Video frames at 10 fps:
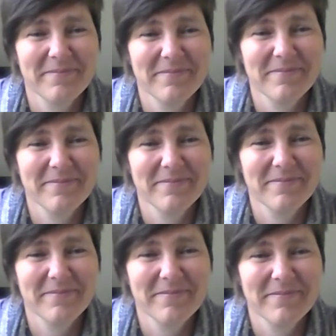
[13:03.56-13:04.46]

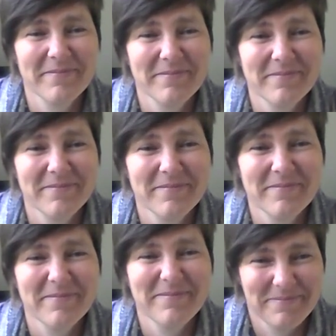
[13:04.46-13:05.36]

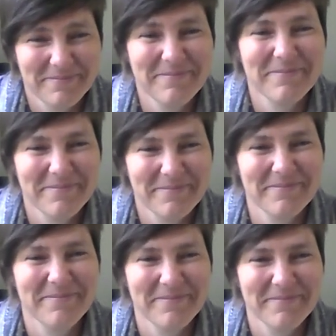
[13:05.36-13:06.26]

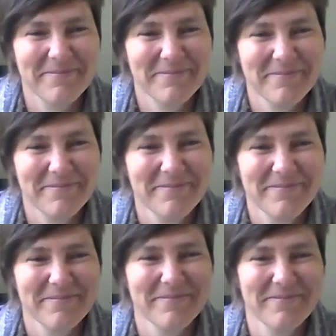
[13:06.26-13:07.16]

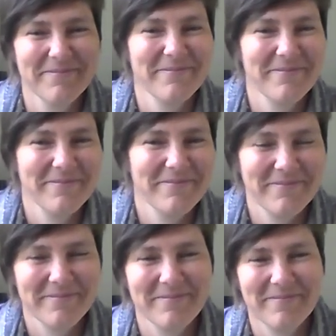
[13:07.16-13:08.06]

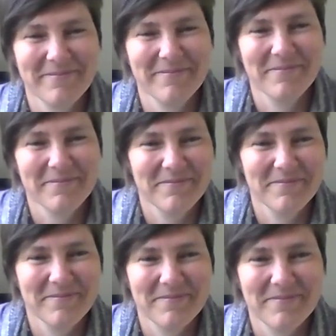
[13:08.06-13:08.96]

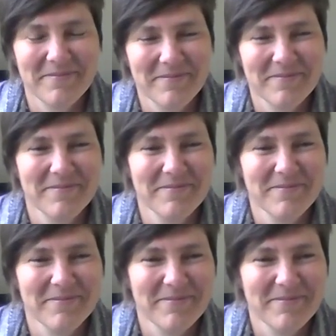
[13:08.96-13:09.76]
[no speech]